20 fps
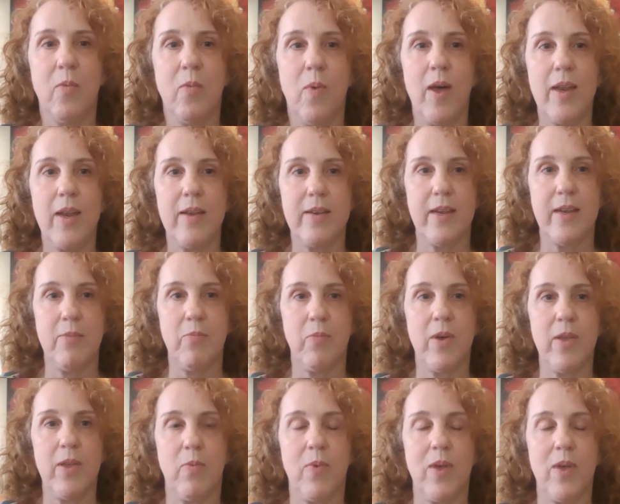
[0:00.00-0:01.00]
what it
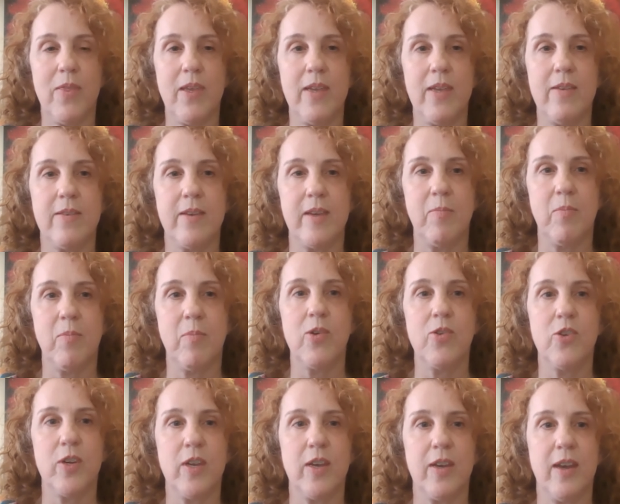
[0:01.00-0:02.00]
what what these
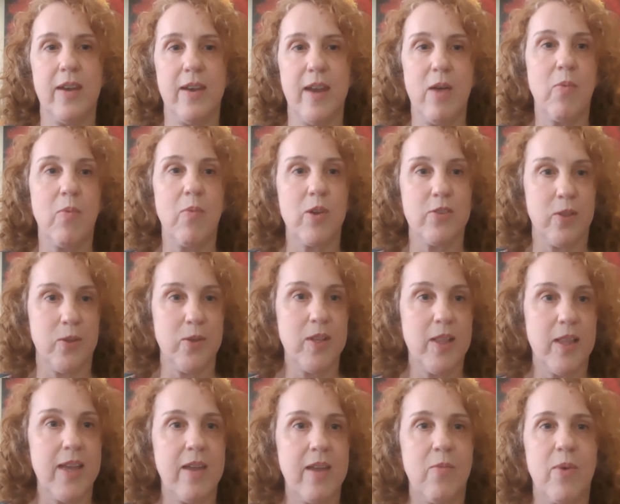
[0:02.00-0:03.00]
emerging networks
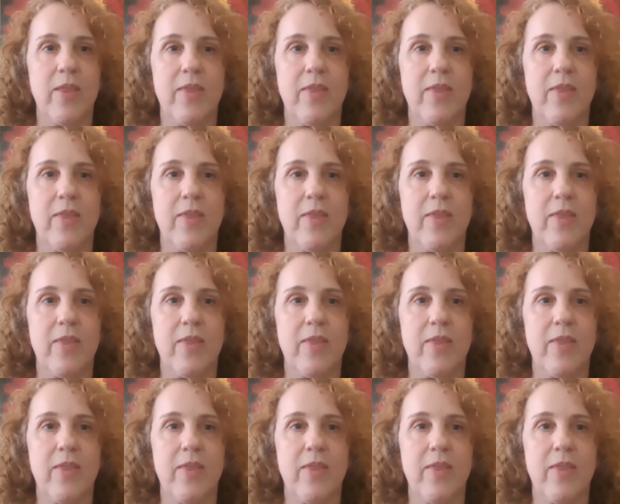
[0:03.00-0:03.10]
look like,